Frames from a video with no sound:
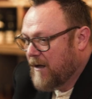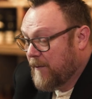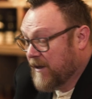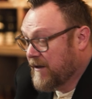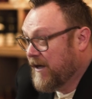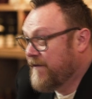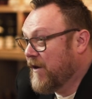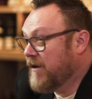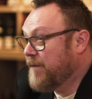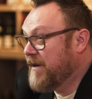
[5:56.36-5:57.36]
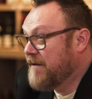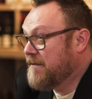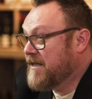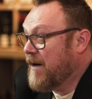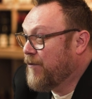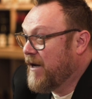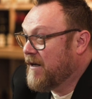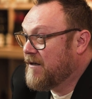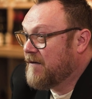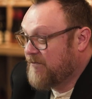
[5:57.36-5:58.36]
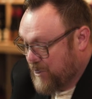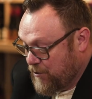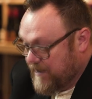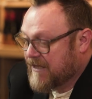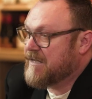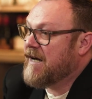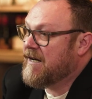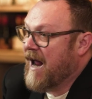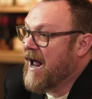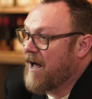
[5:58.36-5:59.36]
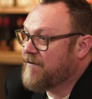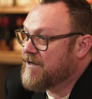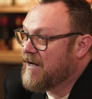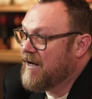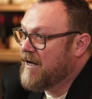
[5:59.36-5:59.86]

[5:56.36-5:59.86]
Now, McLaren Vale can be separated into two distinct halves,